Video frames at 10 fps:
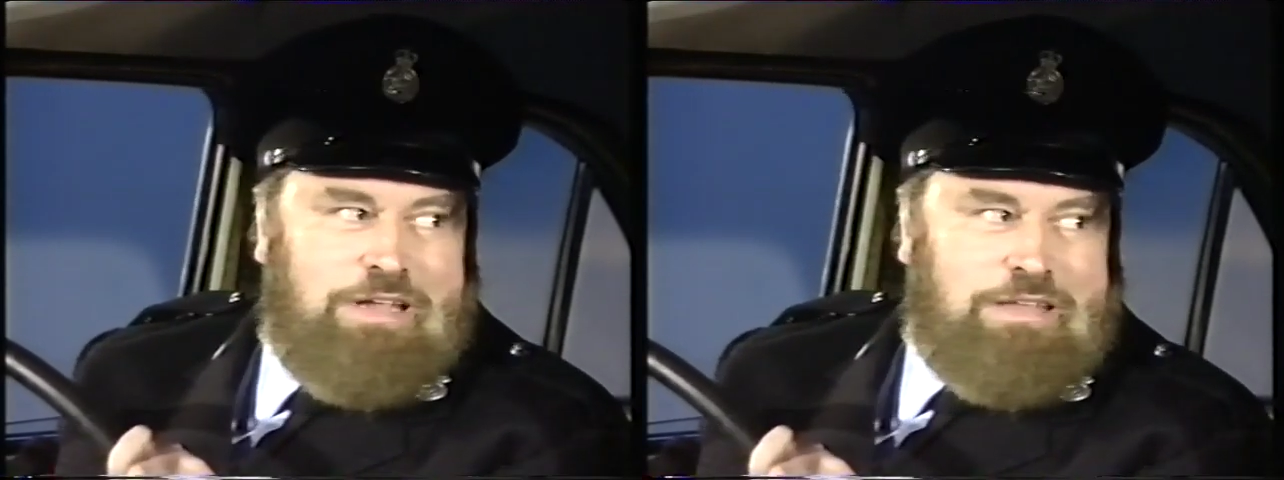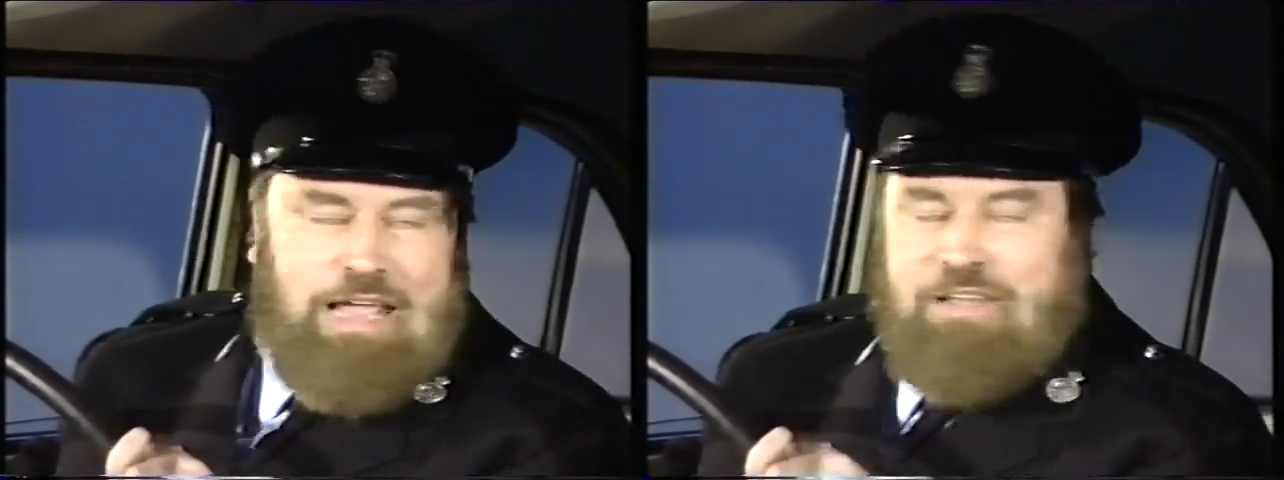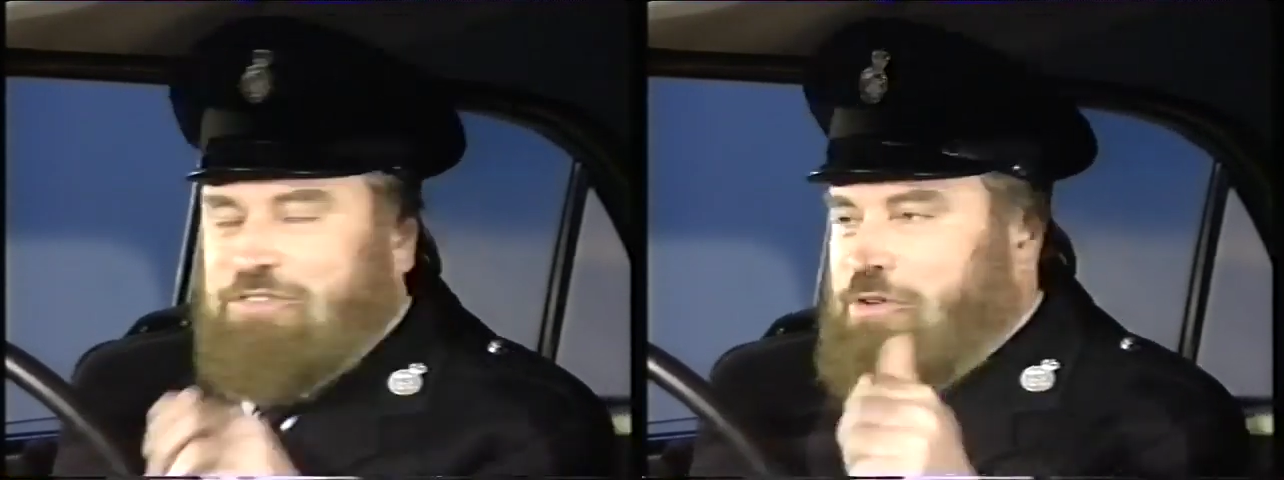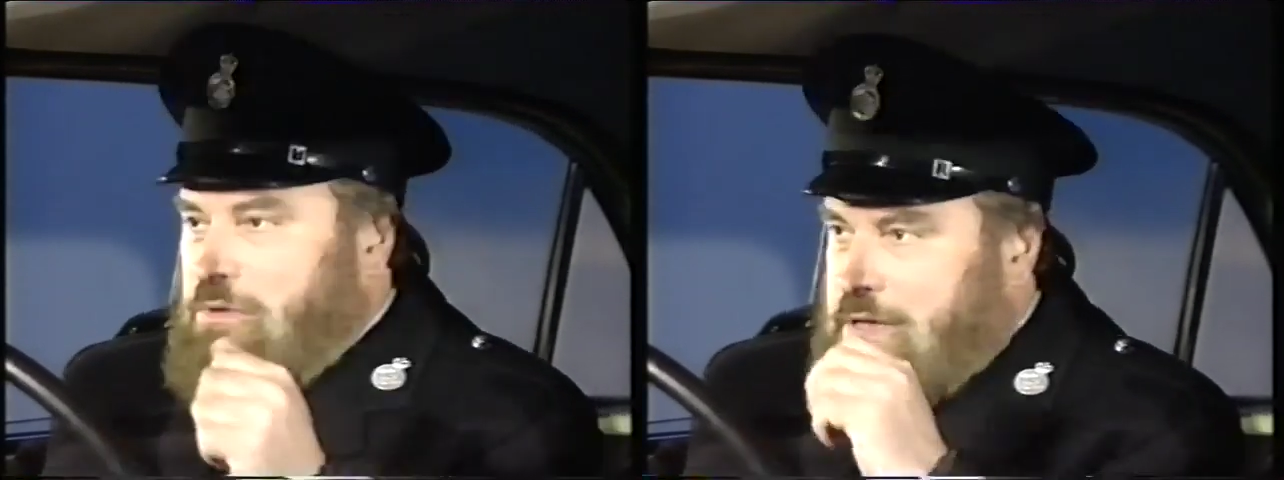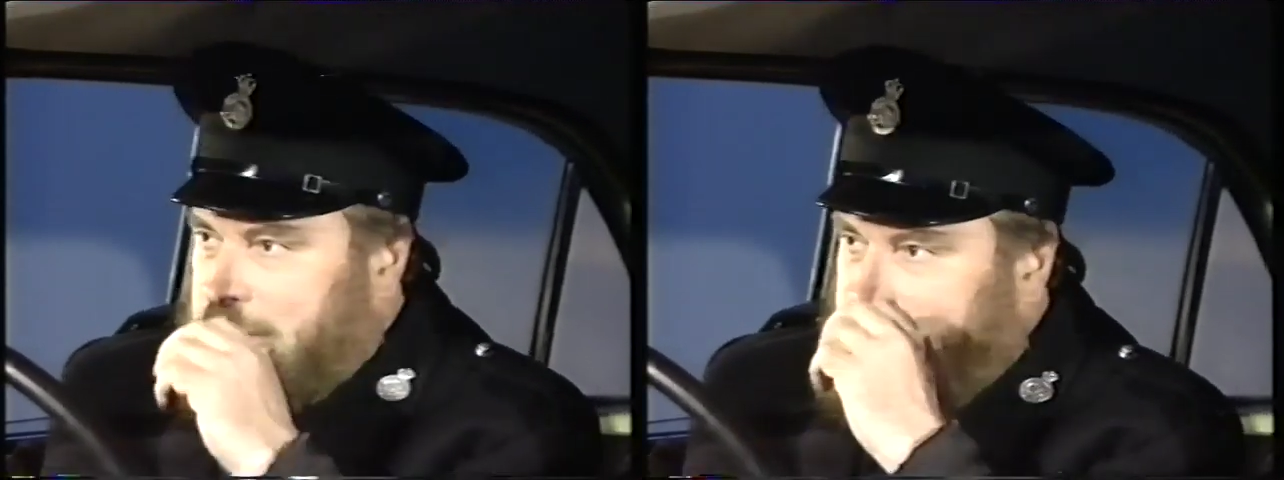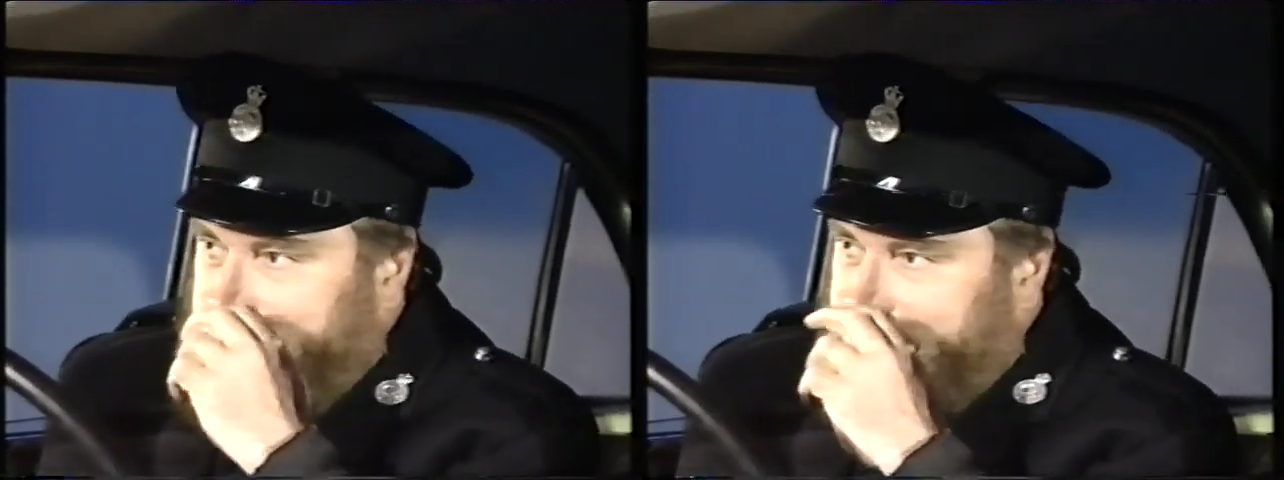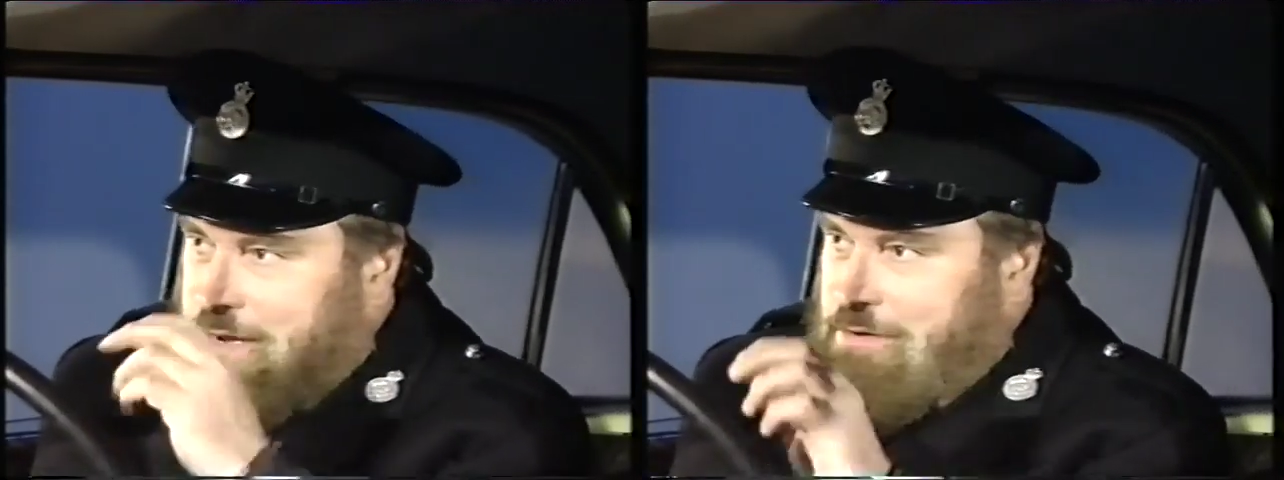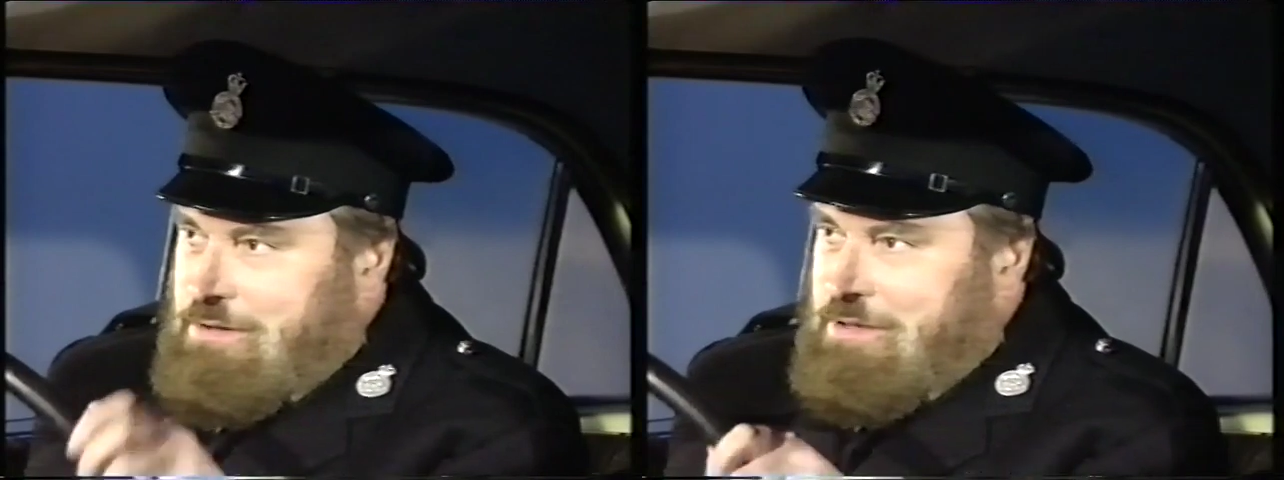I said, don't get out, don't get
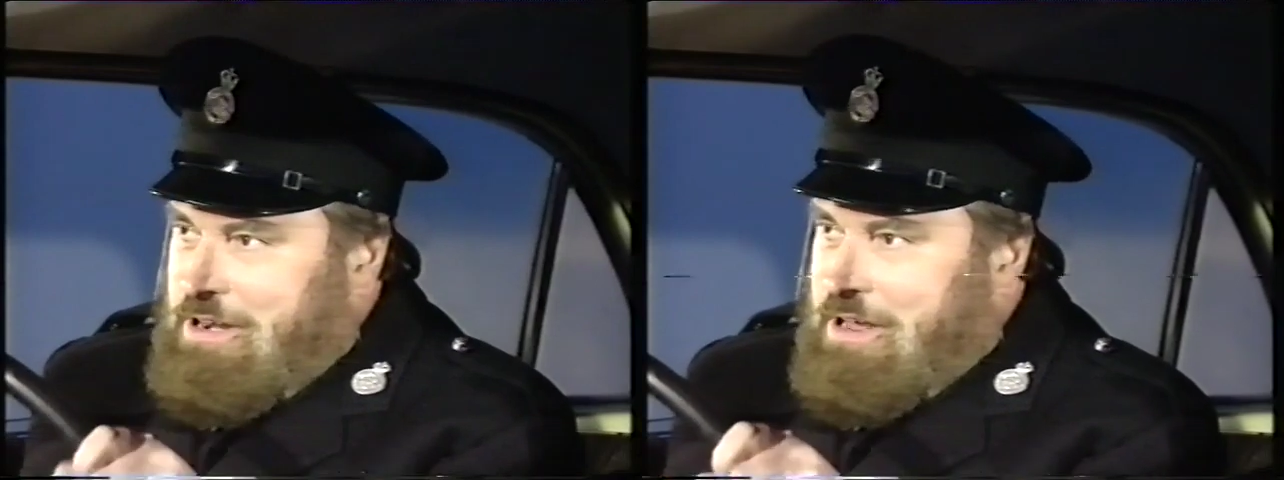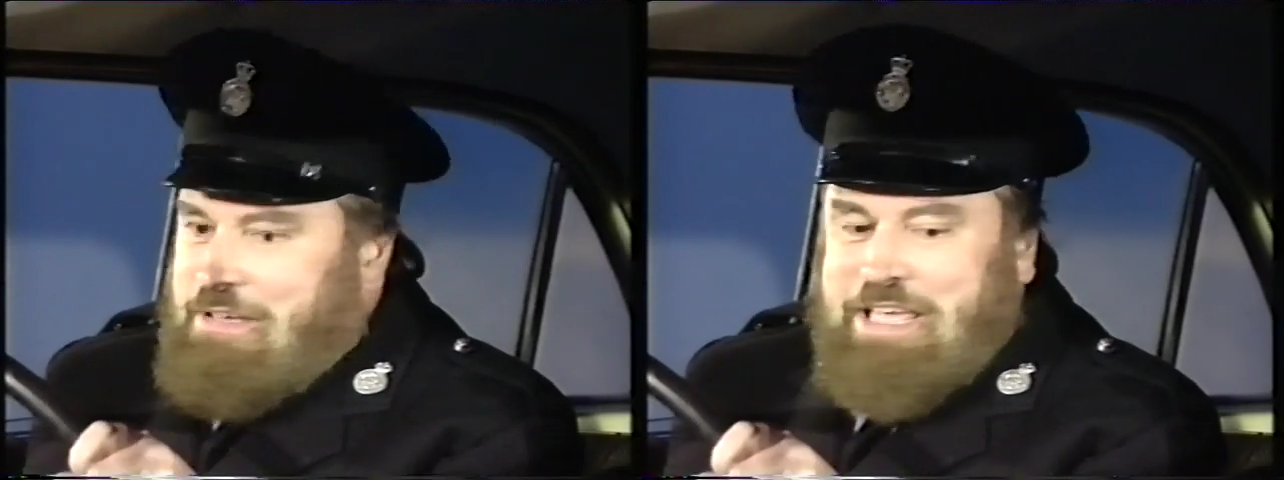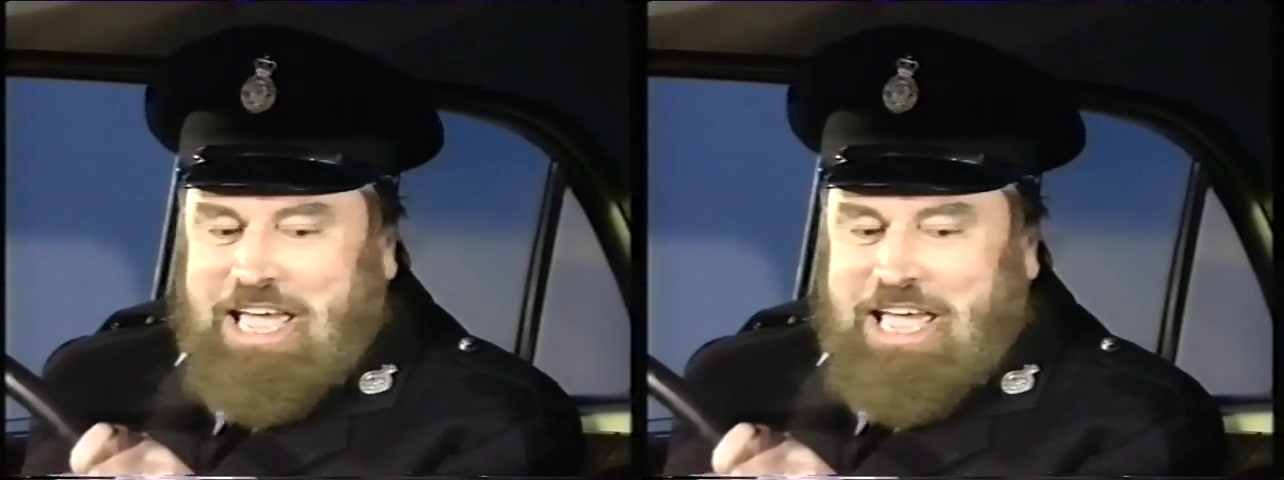out, don't get out.